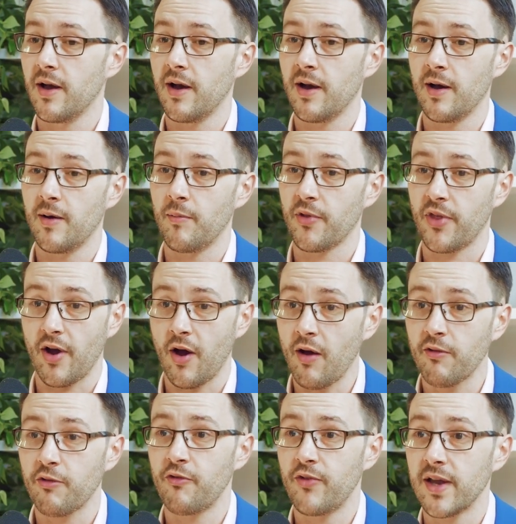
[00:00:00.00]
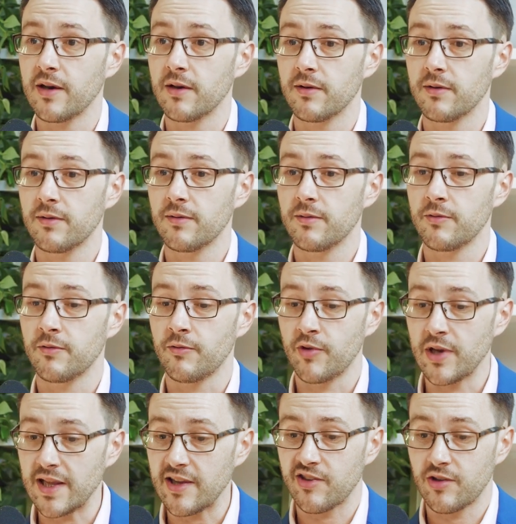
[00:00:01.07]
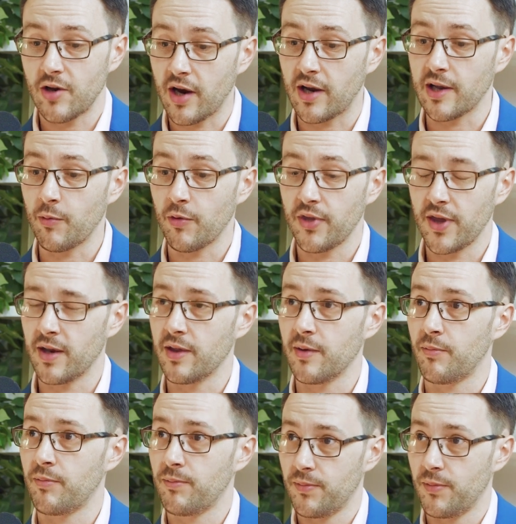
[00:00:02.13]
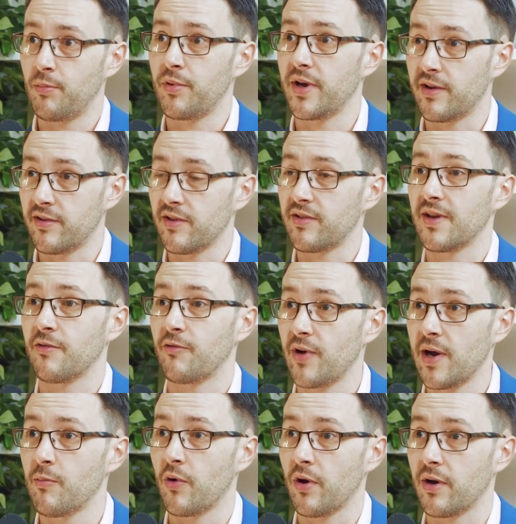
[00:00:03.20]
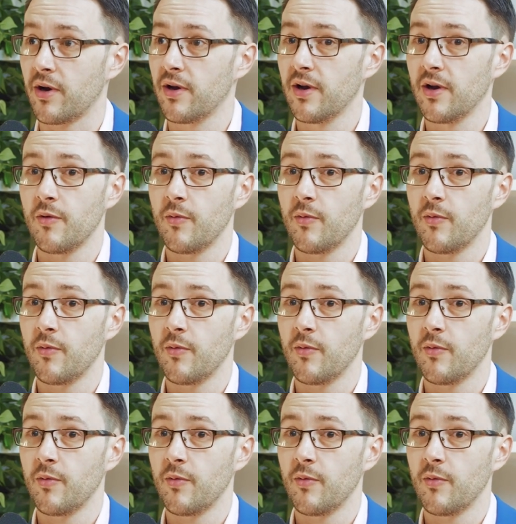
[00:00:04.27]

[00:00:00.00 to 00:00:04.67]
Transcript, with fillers: Um, but they all fit really snugly within the pre-existing framework,